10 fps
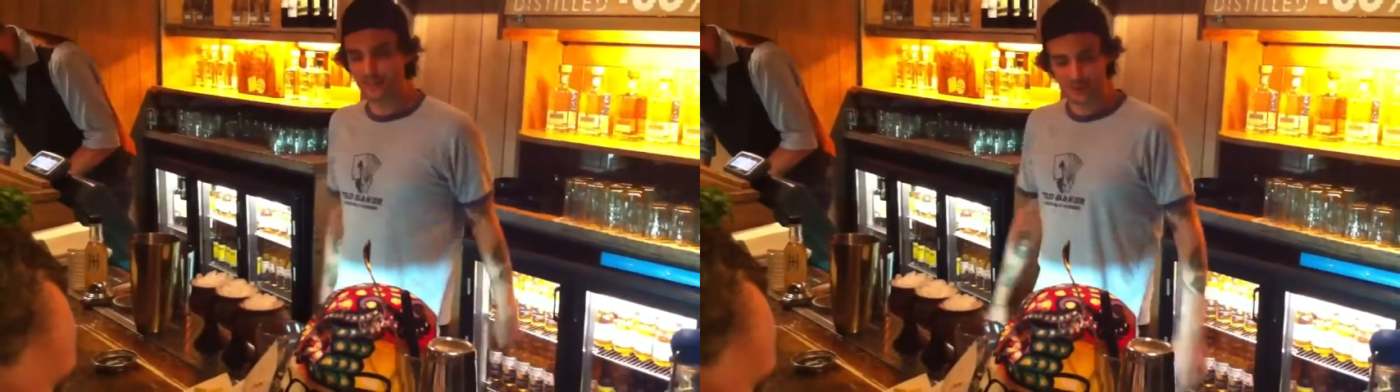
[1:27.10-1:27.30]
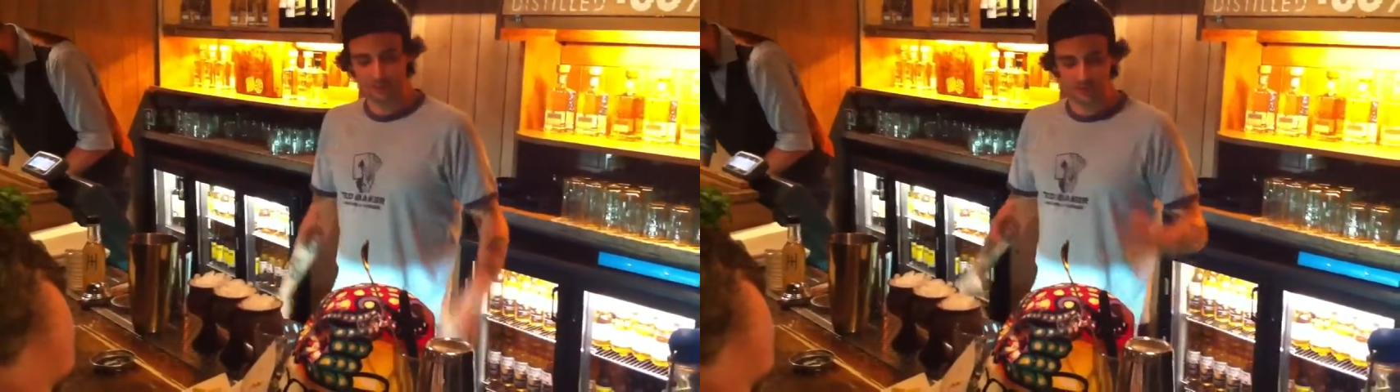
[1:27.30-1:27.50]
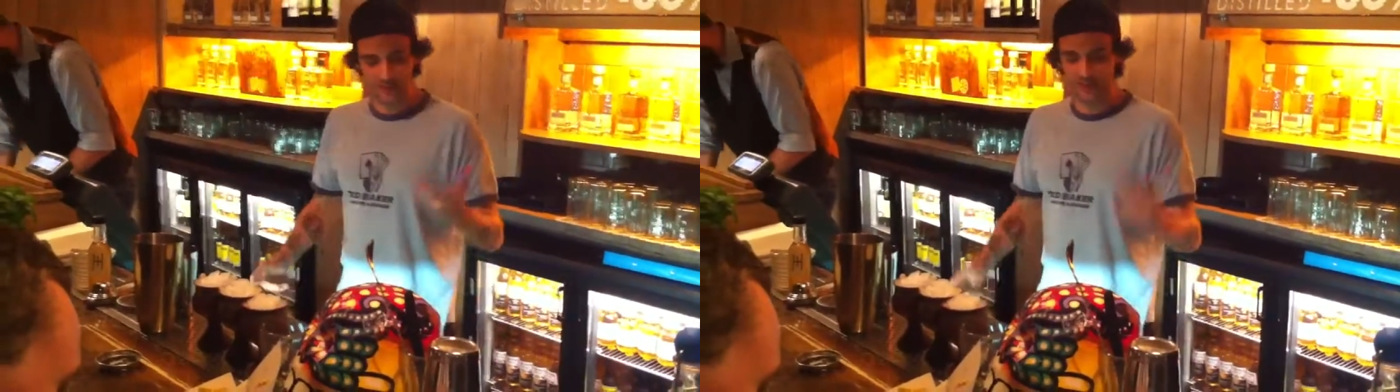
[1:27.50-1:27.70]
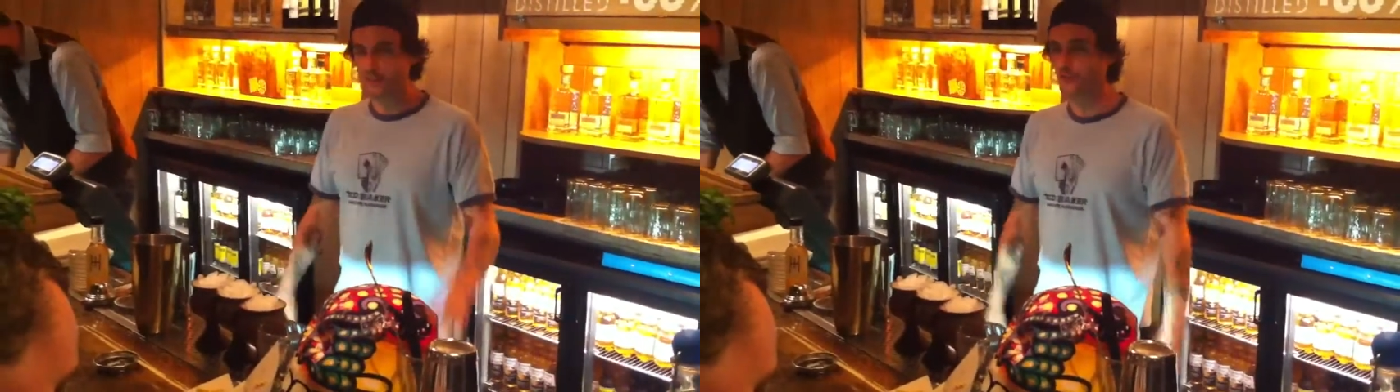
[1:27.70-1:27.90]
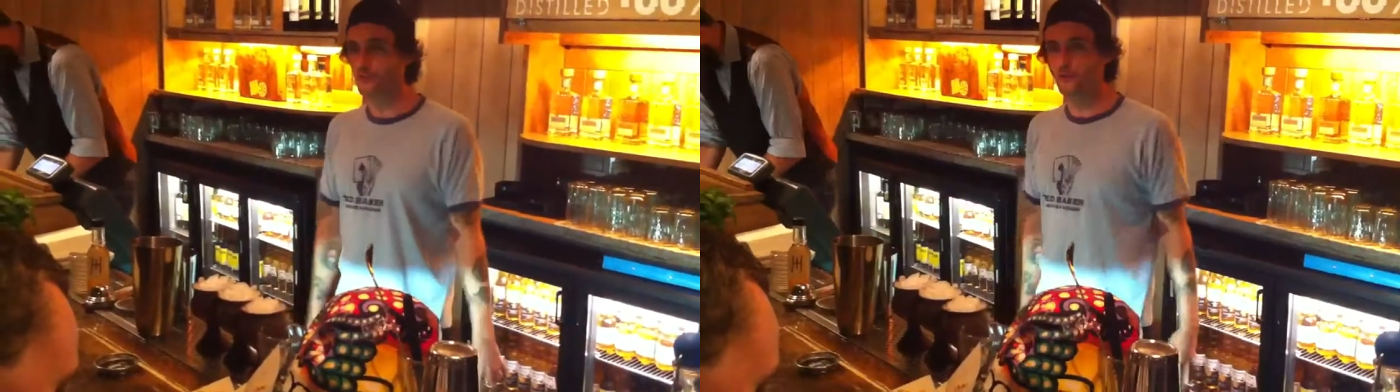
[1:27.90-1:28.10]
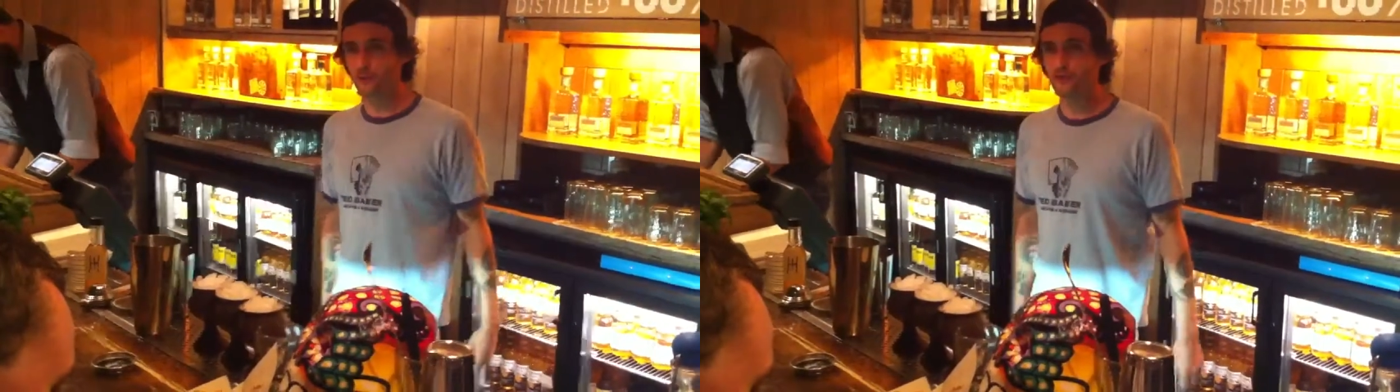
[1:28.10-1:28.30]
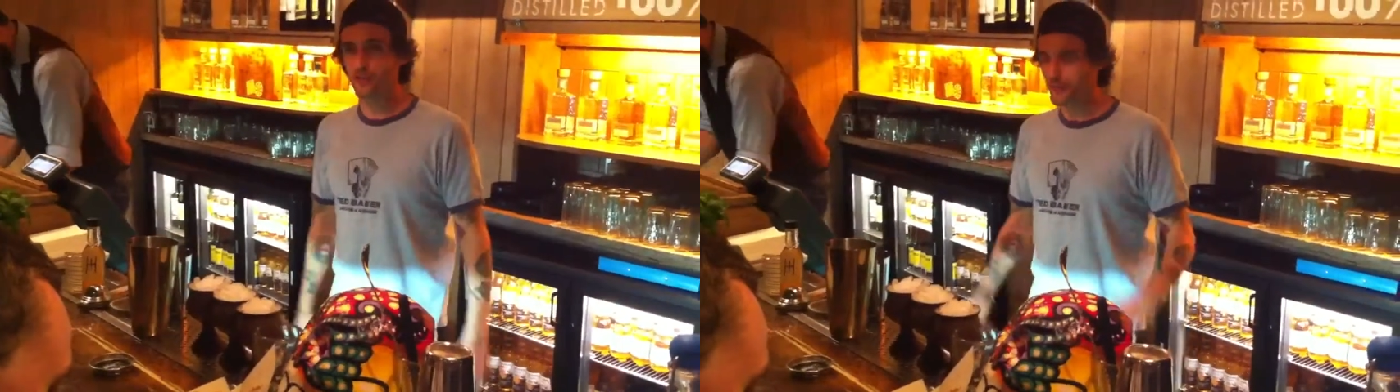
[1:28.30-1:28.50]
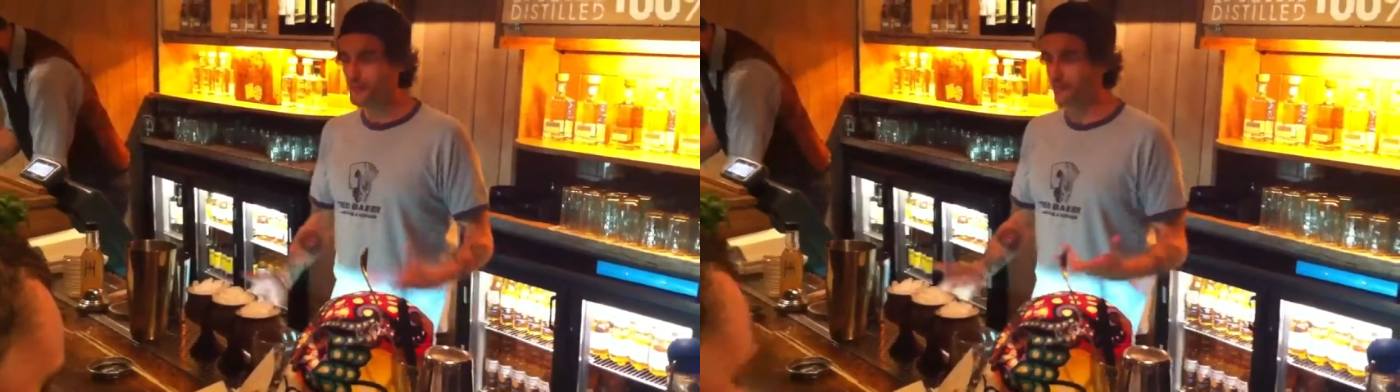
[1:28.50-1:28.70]
such, we decided not to use
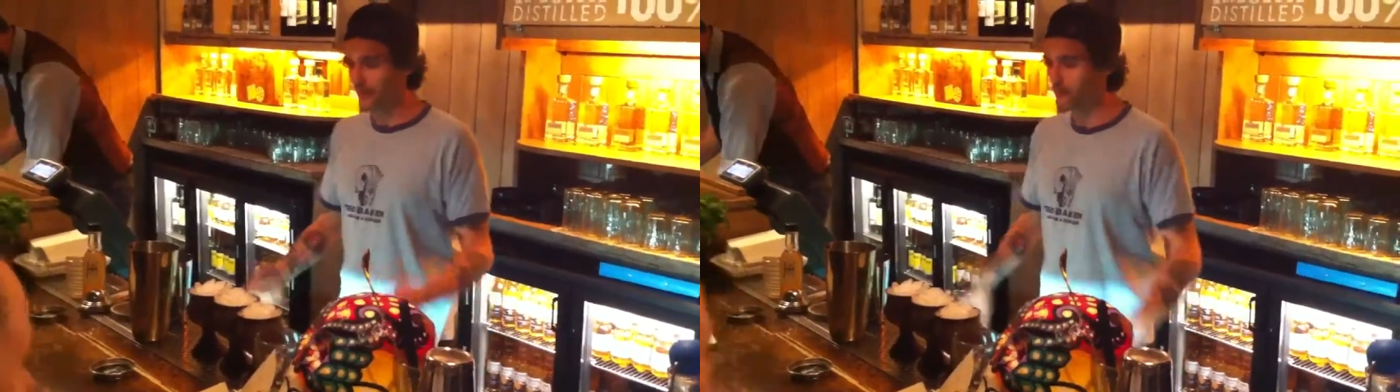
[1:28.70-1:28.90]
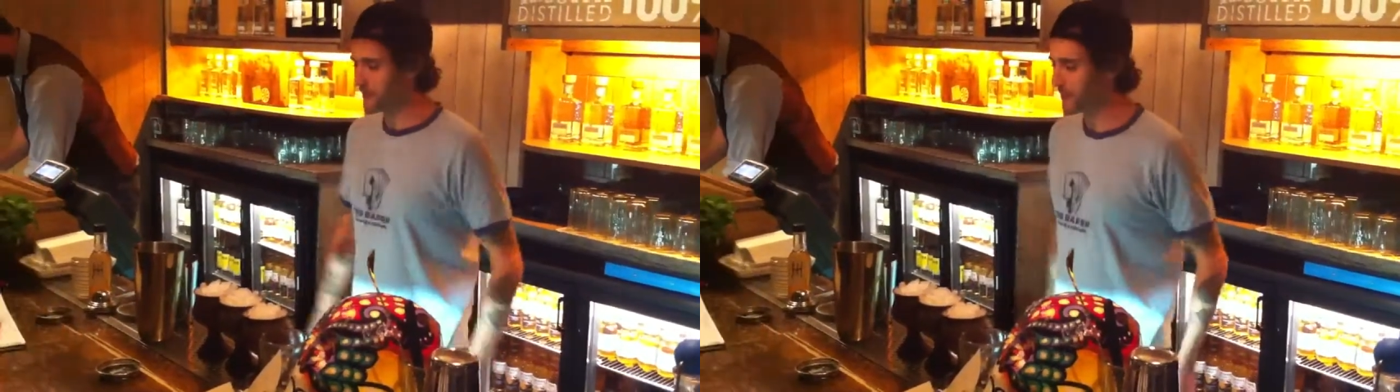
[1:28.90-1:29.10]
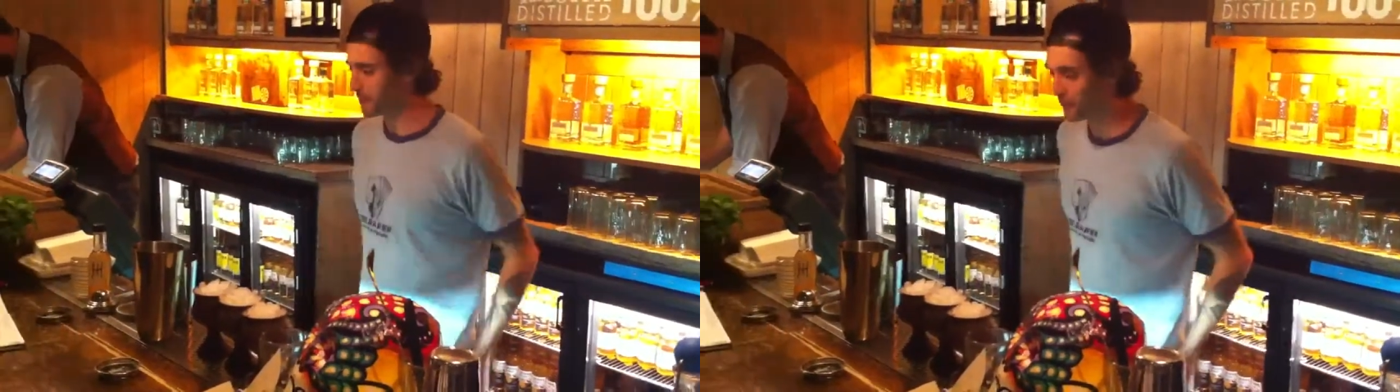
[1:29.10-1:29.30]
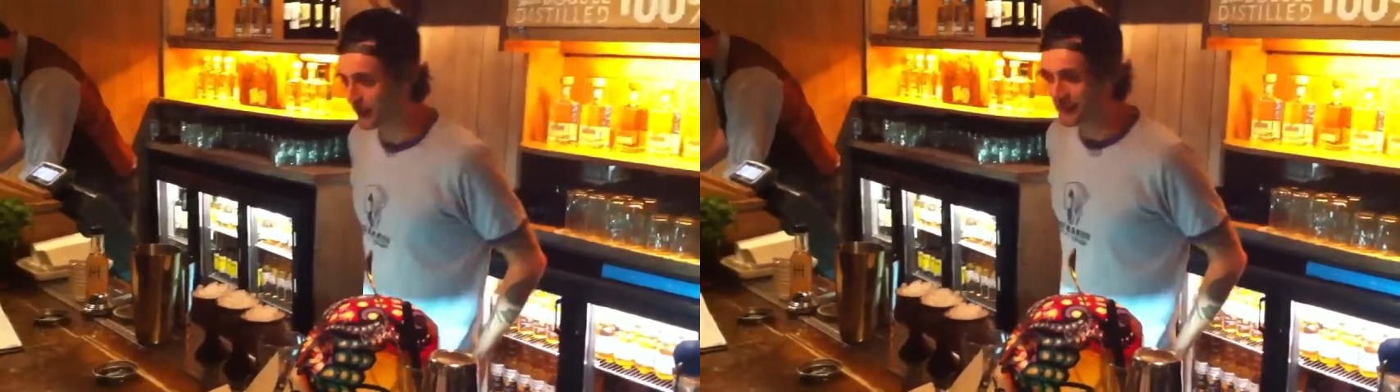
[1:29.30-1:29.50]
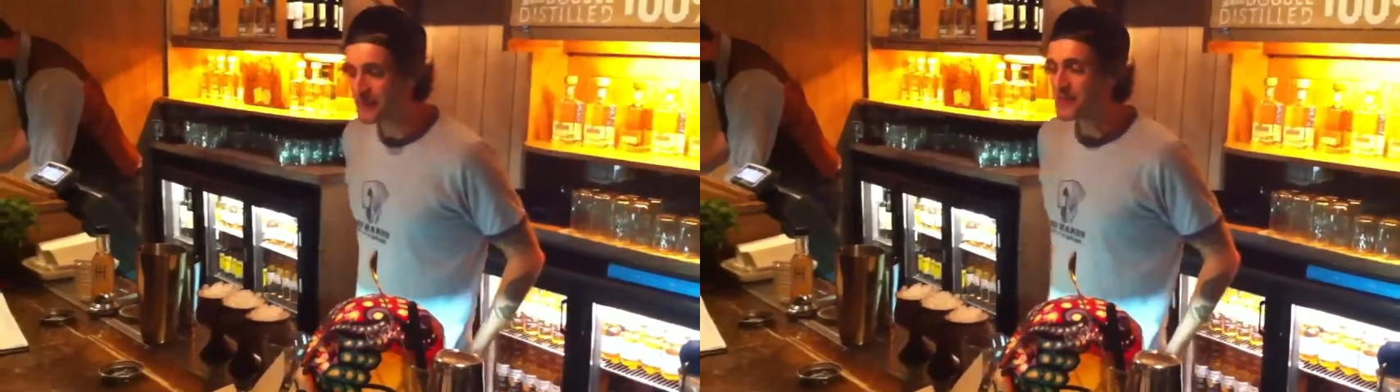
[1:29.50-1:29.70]
jiggers, and that was good fun.